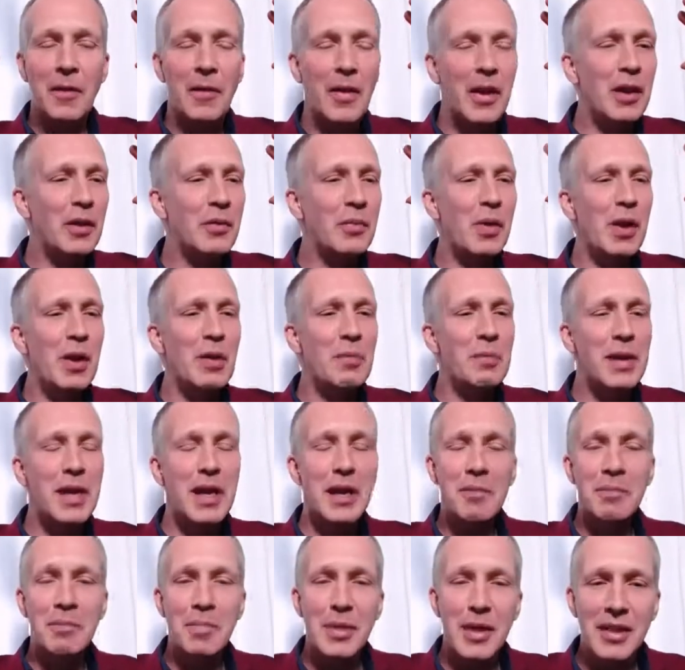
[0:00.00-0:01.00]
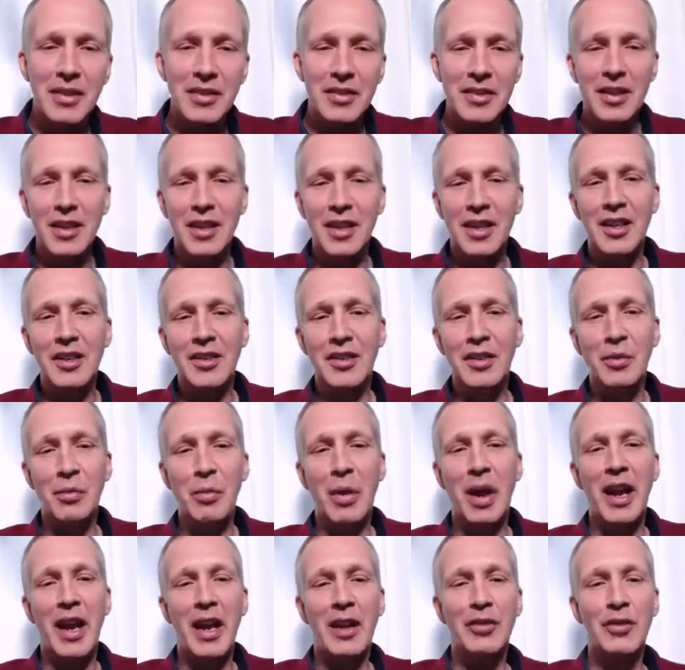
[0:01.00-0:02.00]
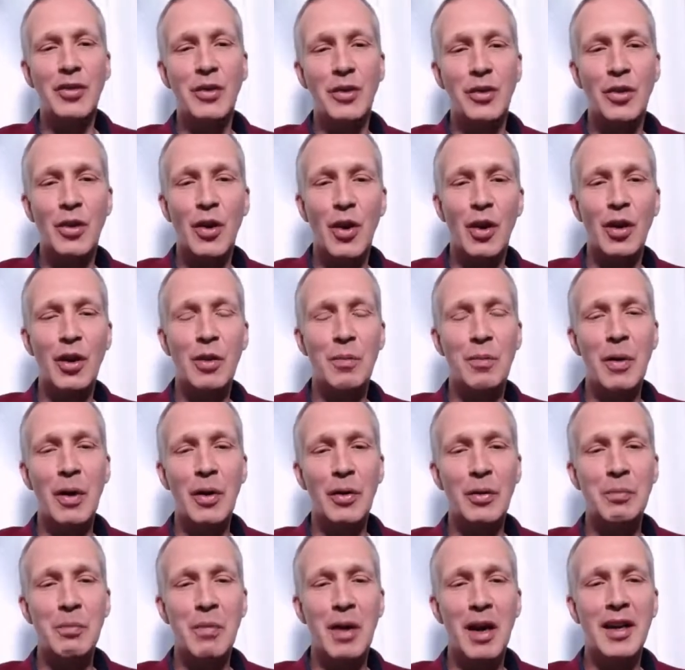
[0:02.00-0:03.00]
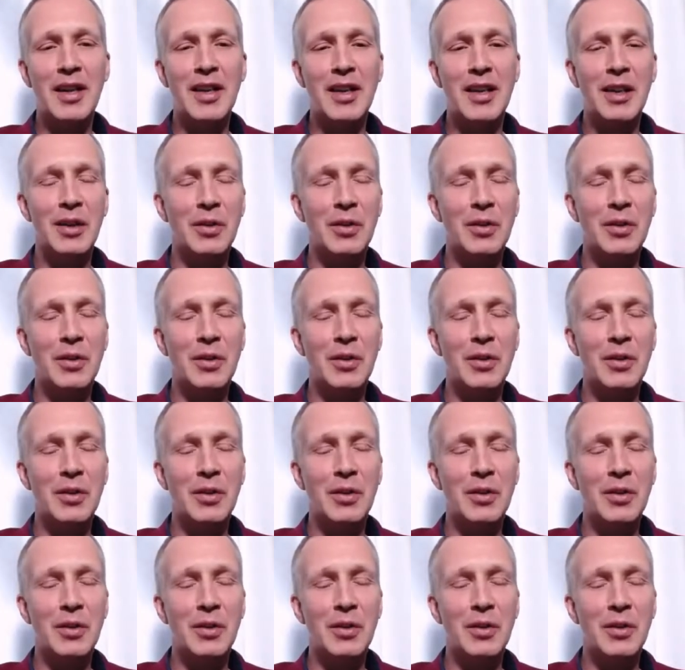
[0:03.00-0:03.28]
it will be a business and one has to talk about money.